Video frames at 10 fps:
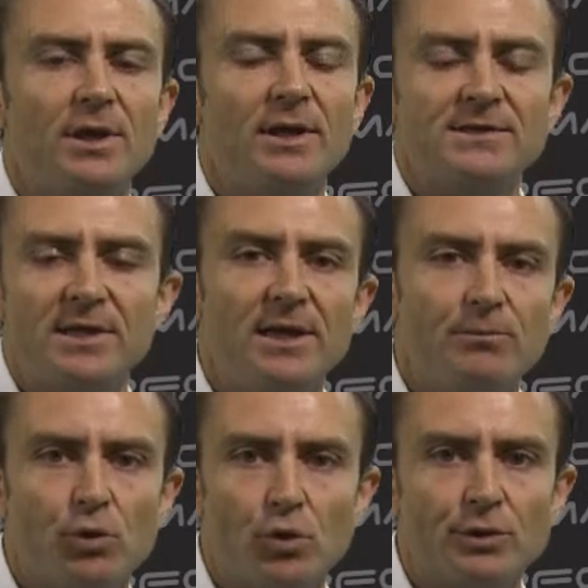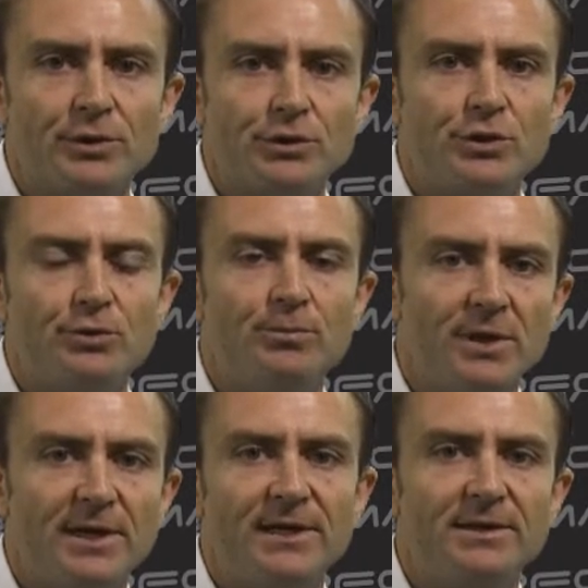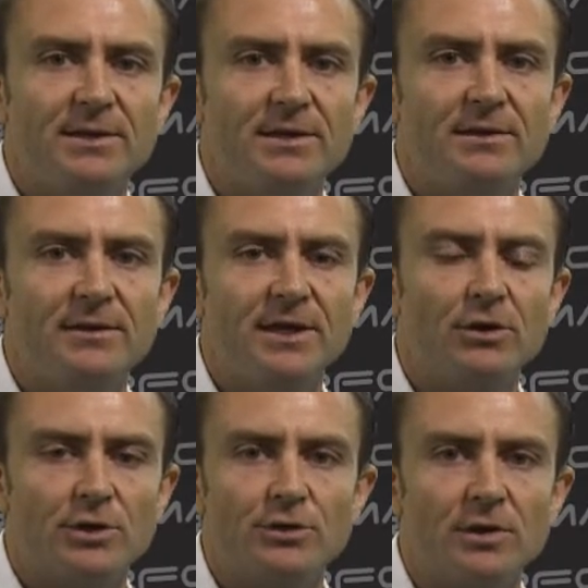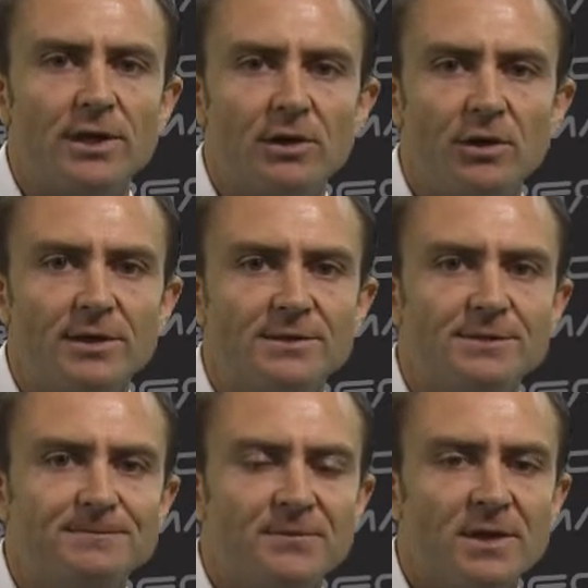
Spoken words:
it's then important to bleed the hydraulic lines.